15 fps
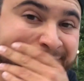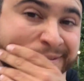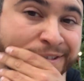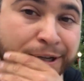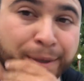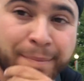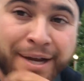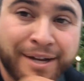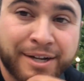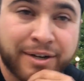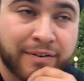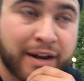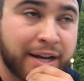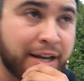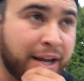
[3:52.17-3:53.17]
So I'm out
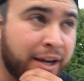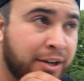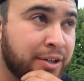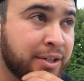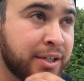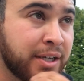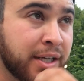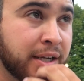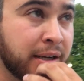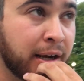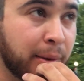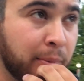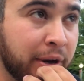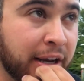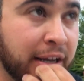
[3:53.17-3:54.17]
here right now.
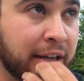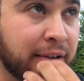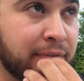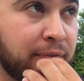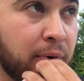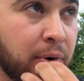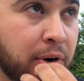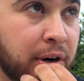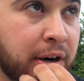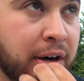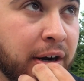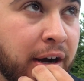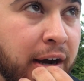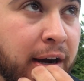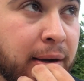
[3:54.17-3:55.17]
I'm waiting for
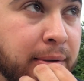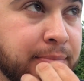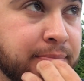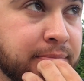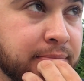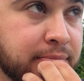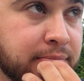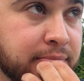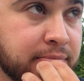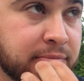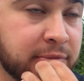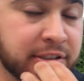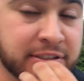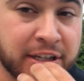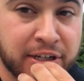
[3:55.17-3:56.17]

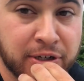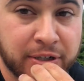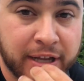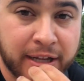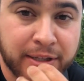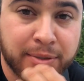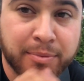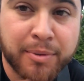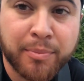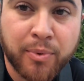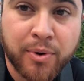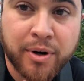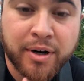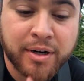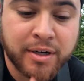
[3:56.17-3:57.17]
the sun to go down a little bit
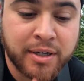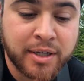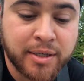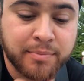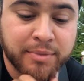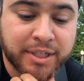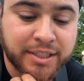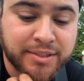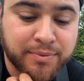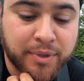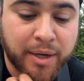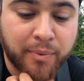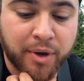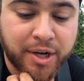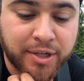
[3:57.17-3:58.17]
more, because
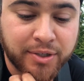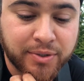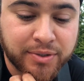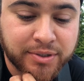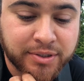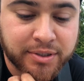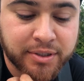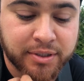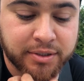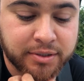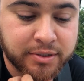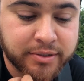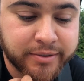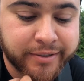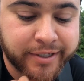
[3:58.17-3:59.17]
what I want to do is
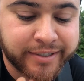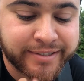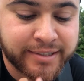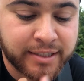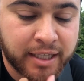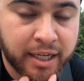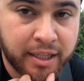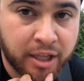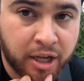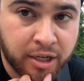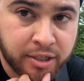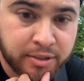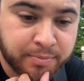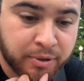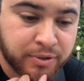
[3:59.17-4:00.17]
a slight
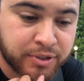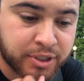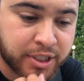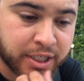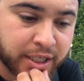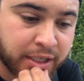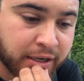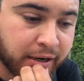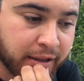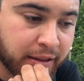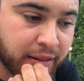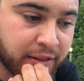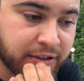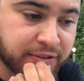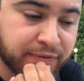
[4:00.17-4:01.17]
long exposure, and
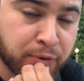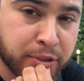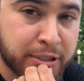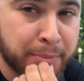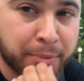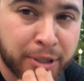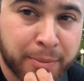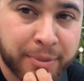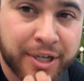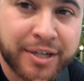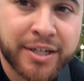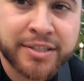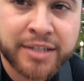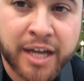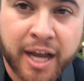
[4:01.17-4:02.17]
this
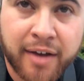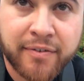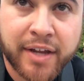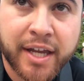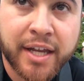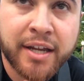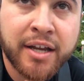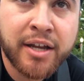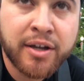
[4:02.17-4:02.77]
14mm doesn't have a